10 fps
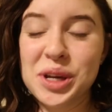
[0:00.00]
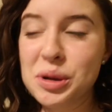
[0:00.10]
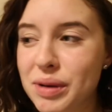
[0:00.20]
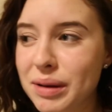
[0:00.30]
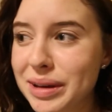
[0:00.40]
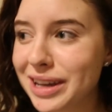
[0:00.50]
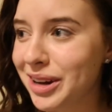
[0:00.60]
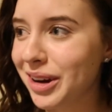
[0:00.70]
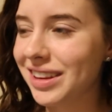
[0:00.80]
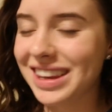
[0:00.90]
You can probably
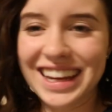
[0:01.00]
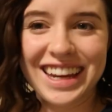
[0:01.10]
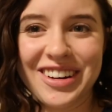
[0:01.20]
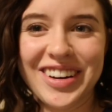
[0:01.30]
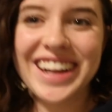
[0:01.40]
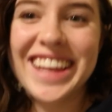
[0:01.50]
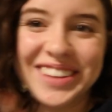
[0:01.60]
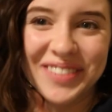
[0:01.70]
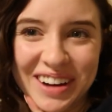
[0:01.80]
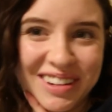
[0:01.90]
hear the heater in
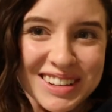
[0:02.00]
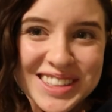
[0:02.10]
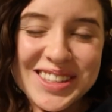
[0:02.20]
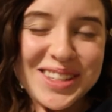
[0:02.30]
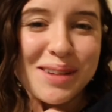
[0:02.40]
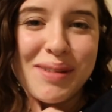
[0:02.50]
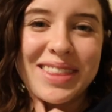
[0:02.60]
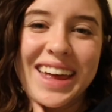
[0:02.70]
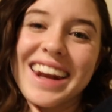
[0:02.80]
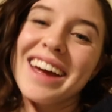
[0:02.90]
the background, so sorry
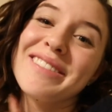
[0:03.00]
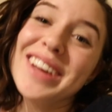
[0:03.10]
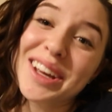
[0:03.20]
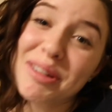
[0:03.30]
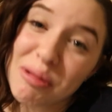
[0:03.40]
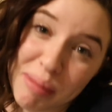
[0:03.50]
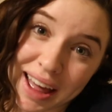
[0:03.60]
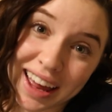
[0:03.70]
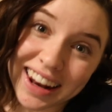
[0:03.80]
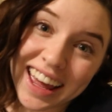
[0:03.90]
about that. I'm gonna go to
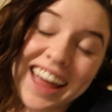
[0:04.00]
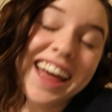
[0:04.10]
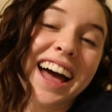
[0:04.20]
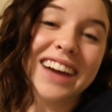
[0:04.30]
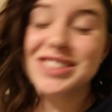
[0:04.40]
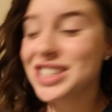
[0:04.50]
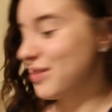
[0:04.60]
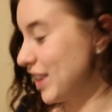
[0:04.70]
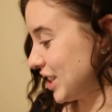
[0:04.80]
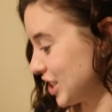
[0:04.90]
bed. I'm just
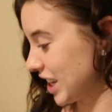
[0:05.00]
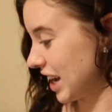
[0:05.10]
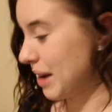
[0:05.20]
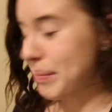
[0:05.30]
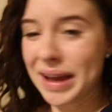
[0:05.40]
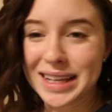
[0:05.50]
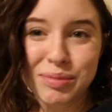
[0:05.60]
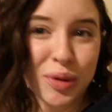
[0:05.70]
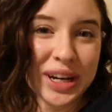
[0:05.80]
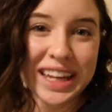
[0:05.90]
finishing up
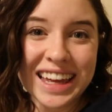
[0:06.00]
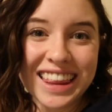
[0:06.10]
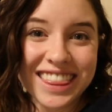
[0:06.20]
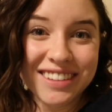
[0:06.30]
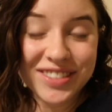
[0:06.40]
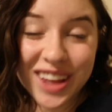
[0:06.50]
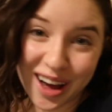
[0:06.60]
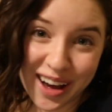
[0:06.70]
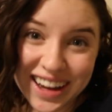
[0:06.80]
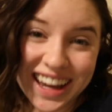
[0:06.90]
exporting the
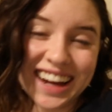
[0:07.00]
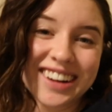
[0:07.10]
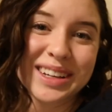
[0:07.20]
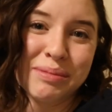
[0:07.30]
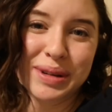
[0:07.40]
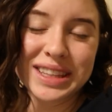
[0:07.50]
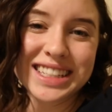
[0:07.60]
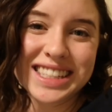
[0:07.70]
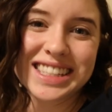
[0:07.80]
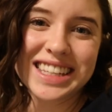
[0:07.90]
vlog, and I'll input
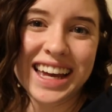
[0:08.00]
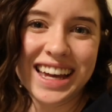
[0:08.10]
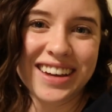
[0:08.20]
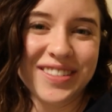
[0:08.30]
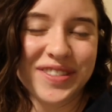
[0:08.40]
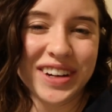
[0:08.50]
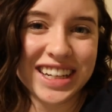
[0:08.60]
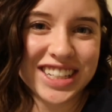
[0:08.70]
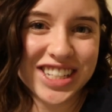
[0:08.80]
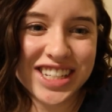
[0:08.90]
this
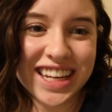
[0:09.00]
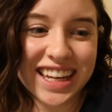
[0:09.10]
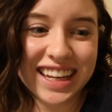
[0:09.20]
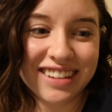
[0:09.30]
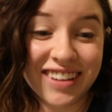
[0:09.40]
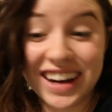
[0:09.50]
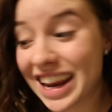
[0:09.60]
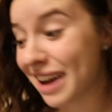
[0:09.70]
footage right